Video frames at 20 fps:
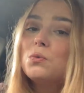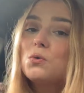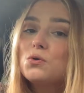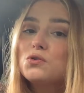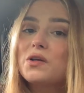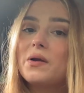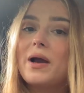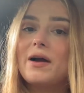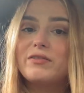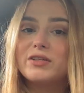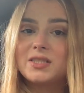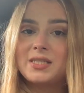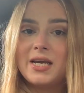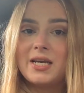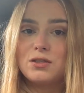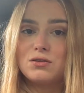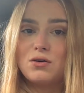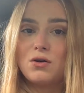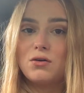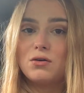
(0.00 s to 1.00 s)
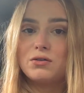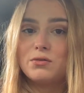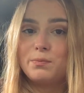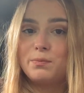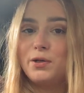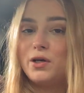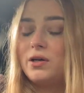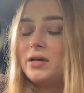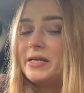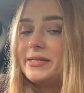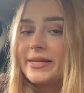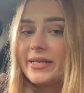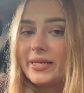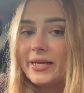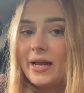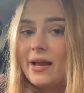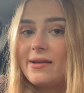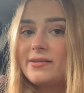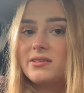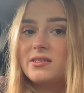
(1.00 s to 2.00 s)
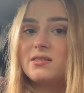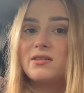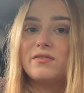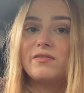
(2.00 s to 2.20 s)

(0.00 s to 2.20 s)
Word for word: also have a TikTok purely dedicated to